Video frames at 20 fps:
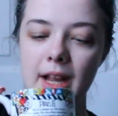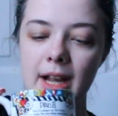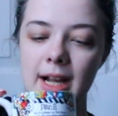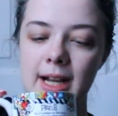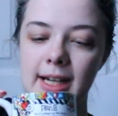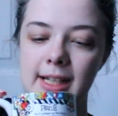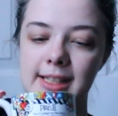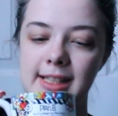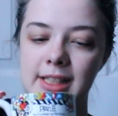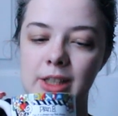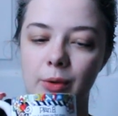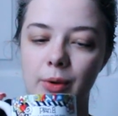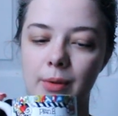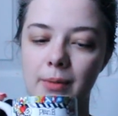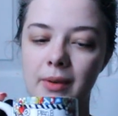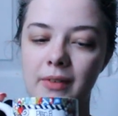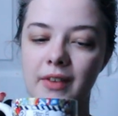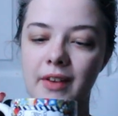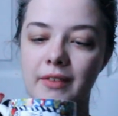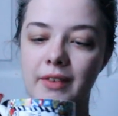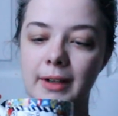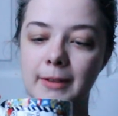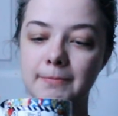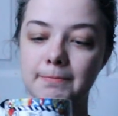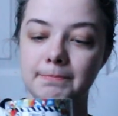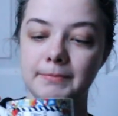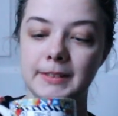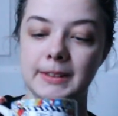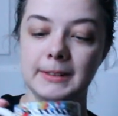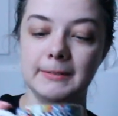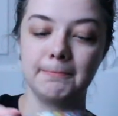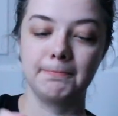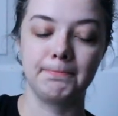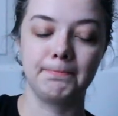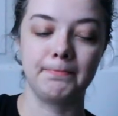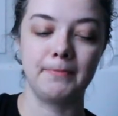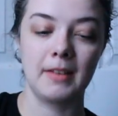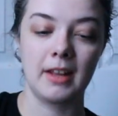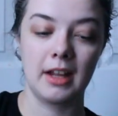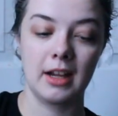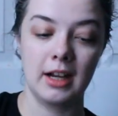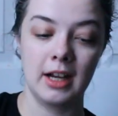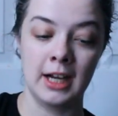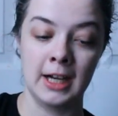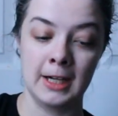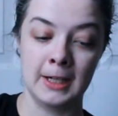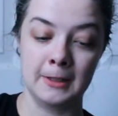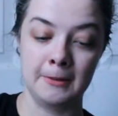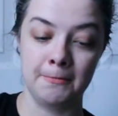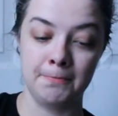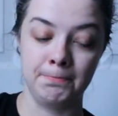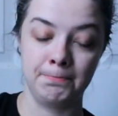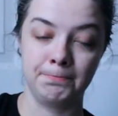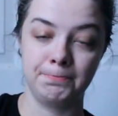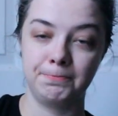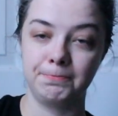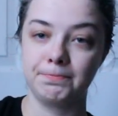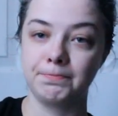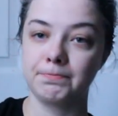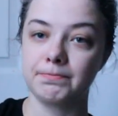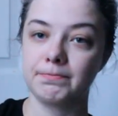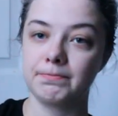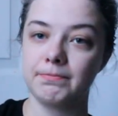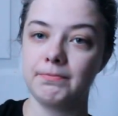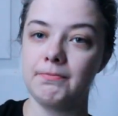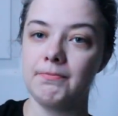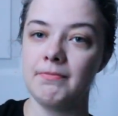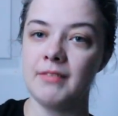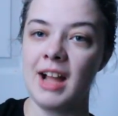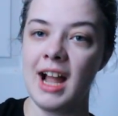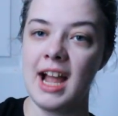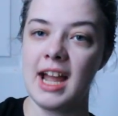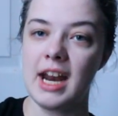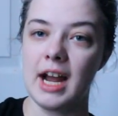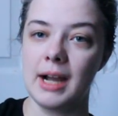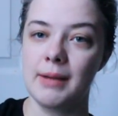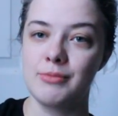and it's still one of my favorite. And